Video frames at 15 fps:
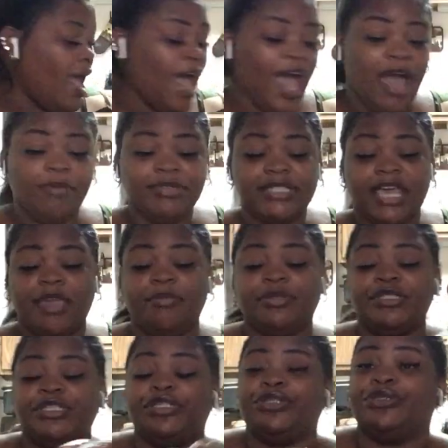I was able
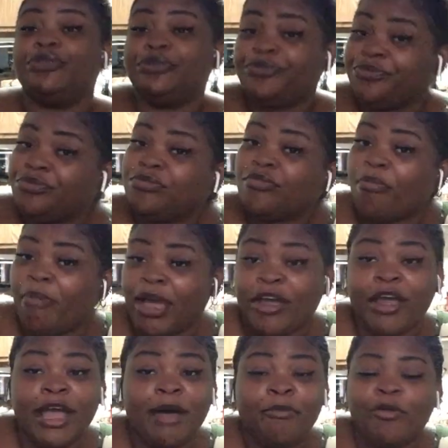to do my
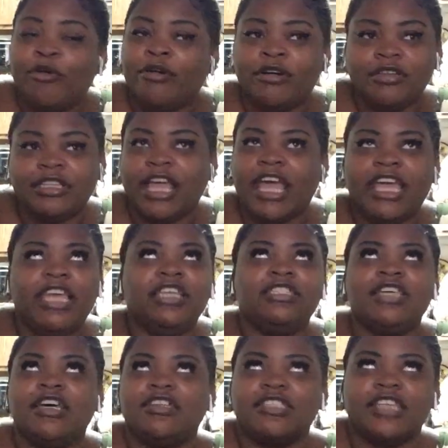crab boil that he tells